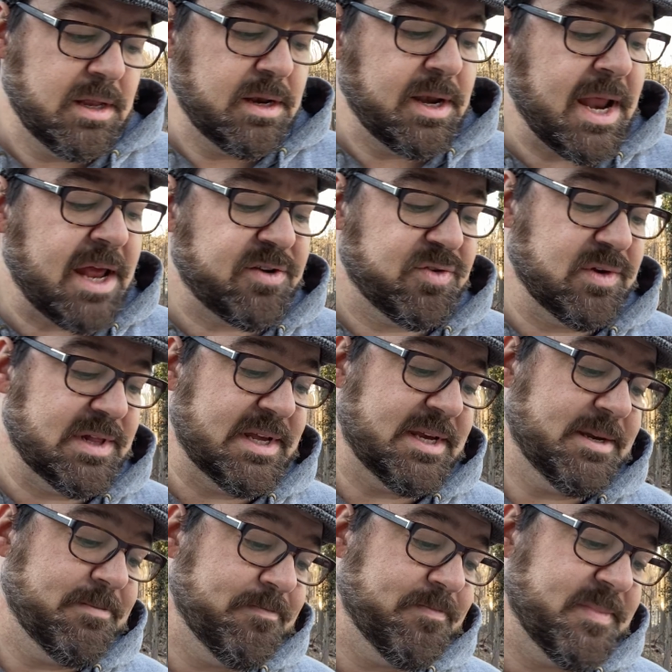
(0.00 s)

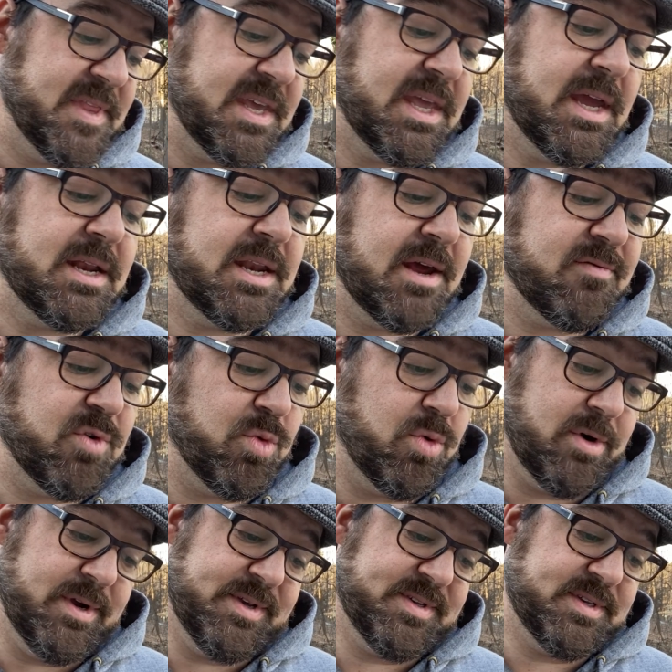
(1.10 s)
Naturally, the king never
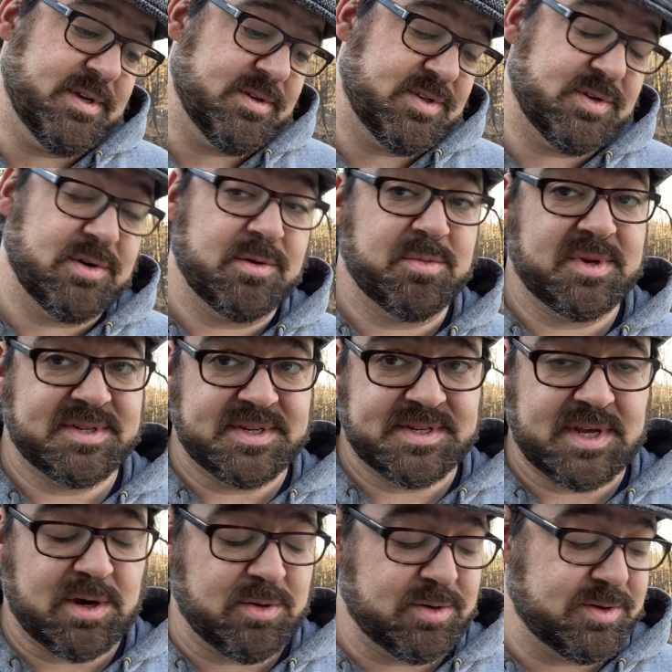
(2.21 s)
wore his stilts during business
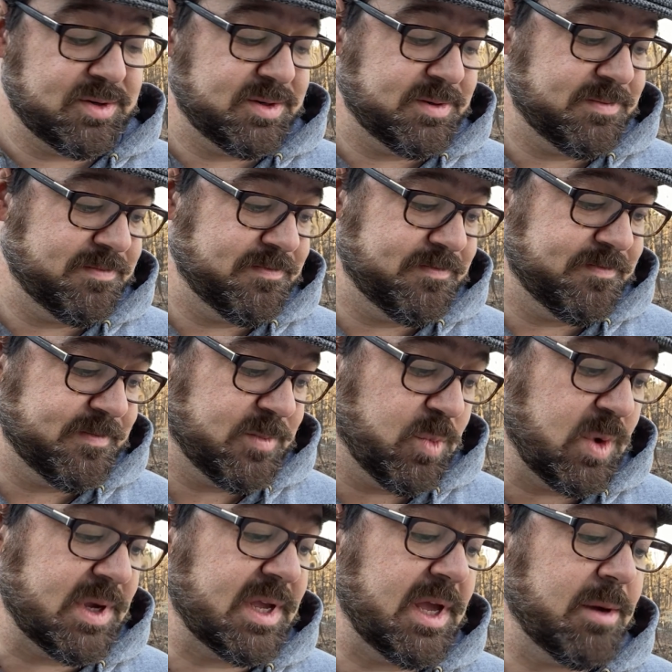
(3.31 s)
hours.
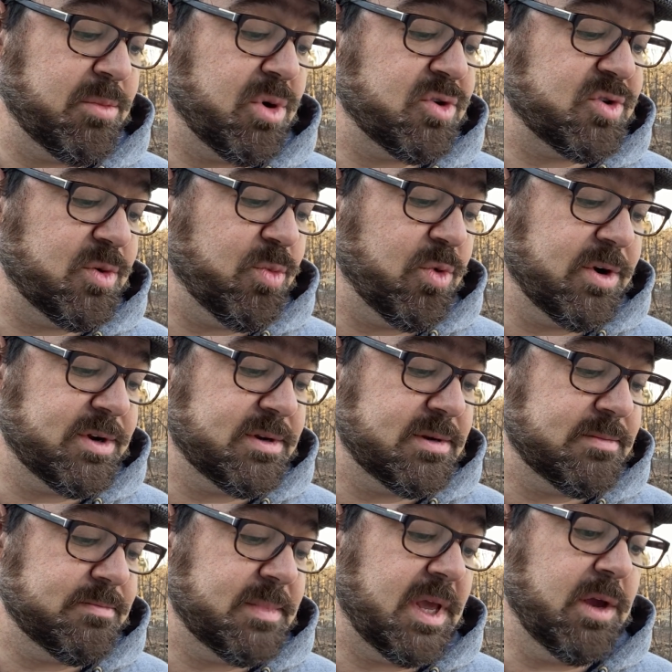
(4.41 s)
When King Bertram worked,
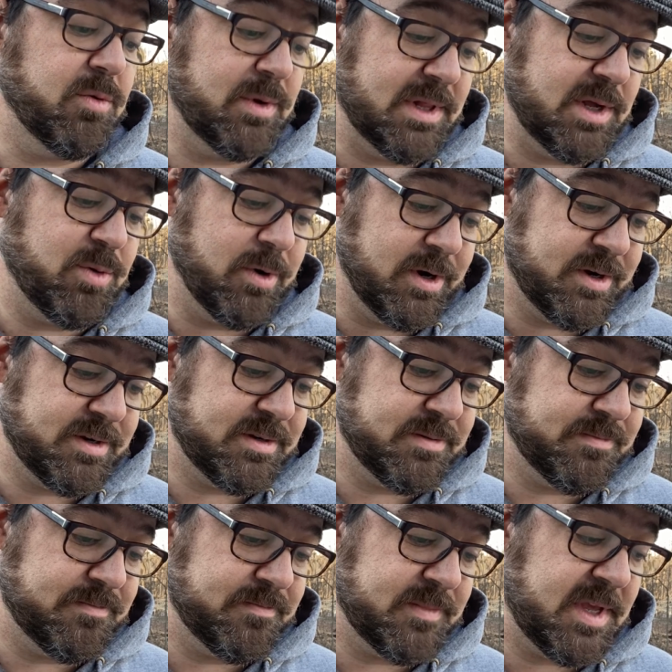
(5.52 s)
he really worked,
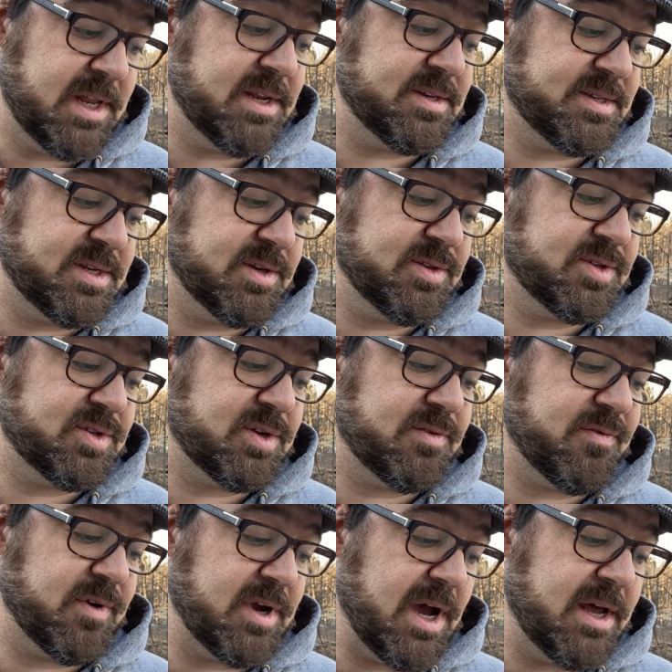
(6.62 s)
and his stilts stood
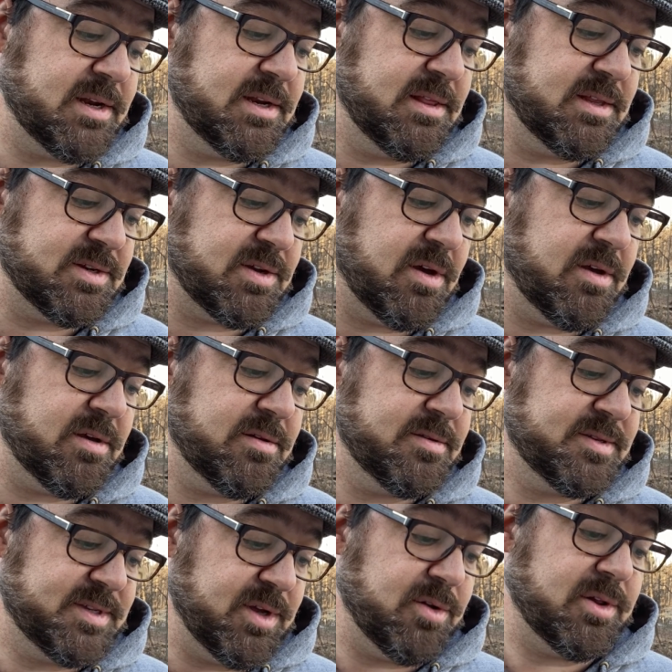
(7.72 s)
forgotten in the tall
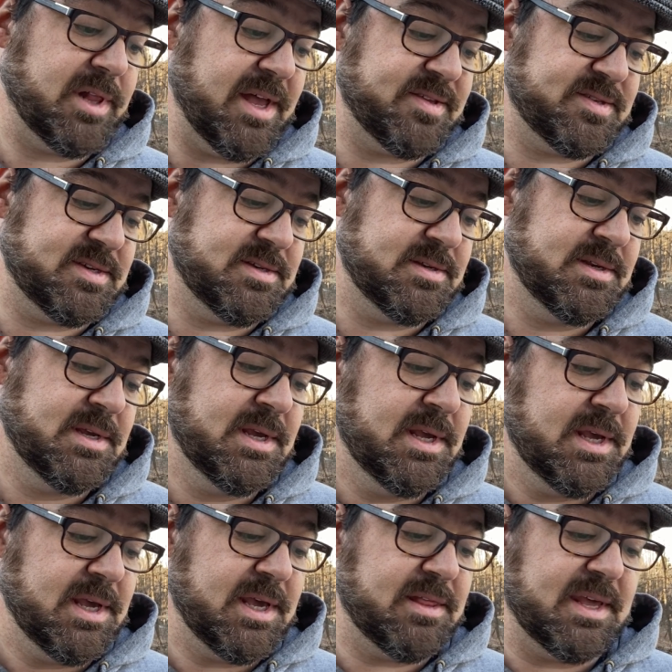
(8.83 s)
stilt closet
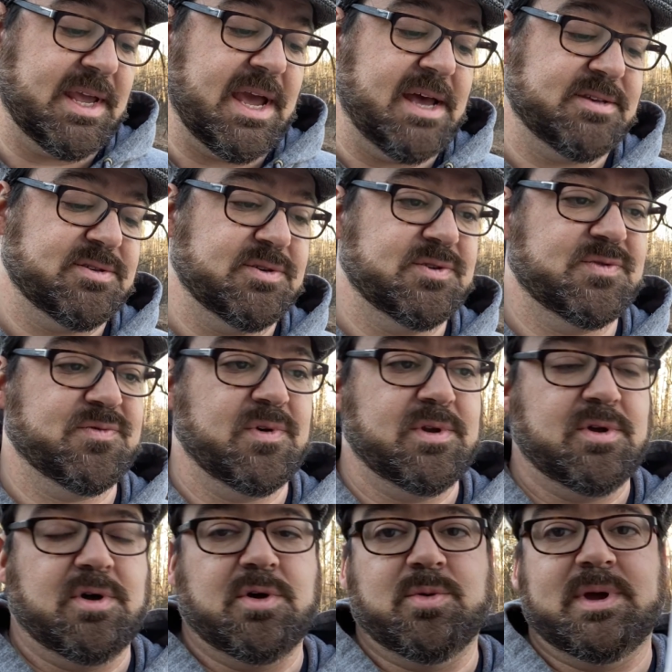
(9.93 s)
in the castle's front
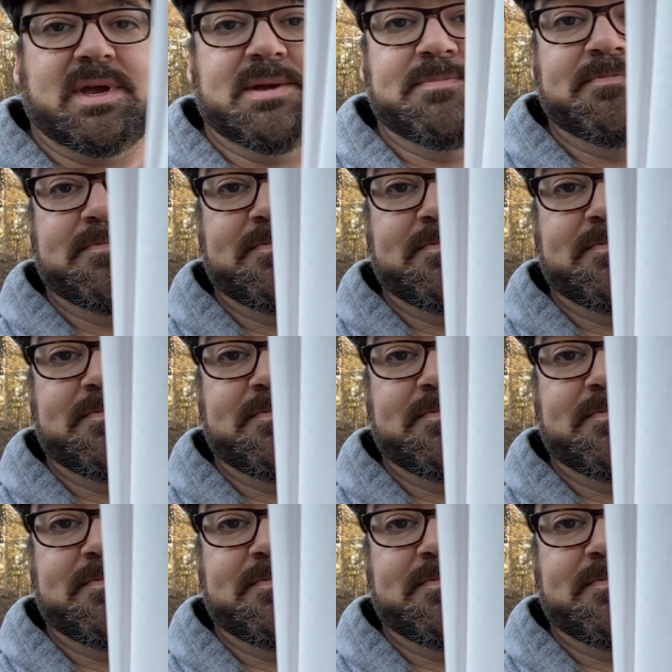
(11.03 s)
hallway.